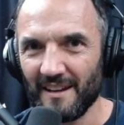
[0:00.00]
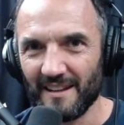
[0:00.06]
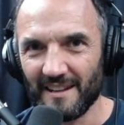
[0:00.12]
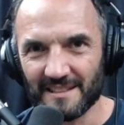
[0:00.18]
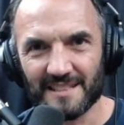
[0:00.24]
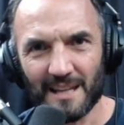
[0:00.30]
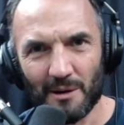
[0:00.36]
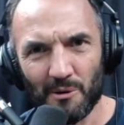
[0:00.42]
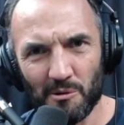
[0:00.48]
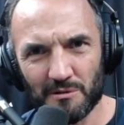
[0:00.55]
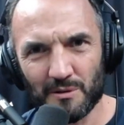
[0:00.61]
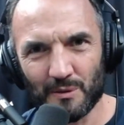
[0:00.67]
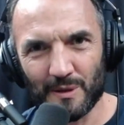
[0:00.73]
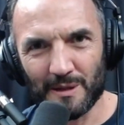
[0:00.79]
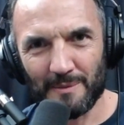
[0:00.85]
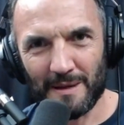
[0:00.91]
Is that what we're
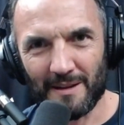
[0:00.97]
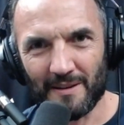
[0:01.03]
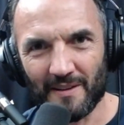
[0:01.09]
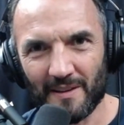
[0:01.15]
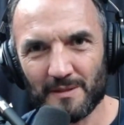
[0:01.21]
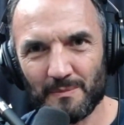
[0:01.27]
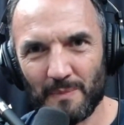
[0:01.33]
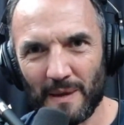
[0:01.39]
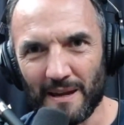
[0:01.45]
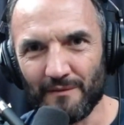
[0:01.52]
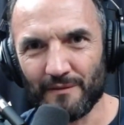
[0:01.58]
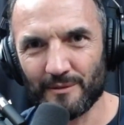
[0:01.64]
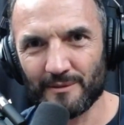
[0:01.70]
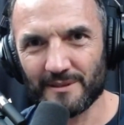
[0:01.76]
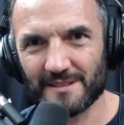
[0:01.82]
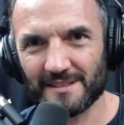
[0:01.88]
talking about? Are those pet
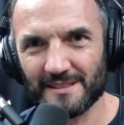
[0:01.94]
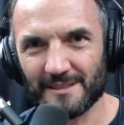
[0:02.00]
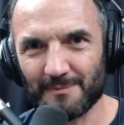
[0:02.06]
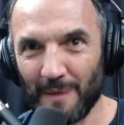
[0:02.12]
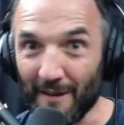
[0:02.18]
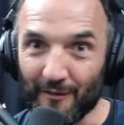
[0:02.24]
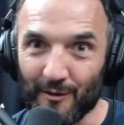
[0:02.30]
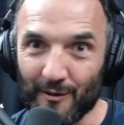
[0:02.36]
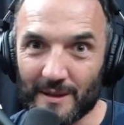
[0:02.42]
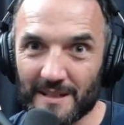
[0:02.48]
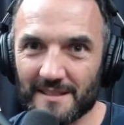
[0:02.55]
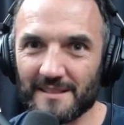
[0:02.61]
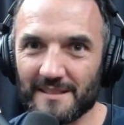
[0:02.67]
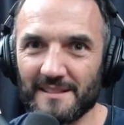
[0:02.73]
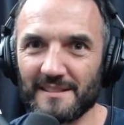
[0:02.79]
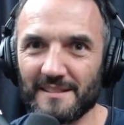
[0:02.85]
influencers,
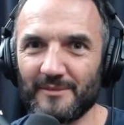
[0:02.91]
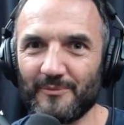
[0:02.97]
petfluencers?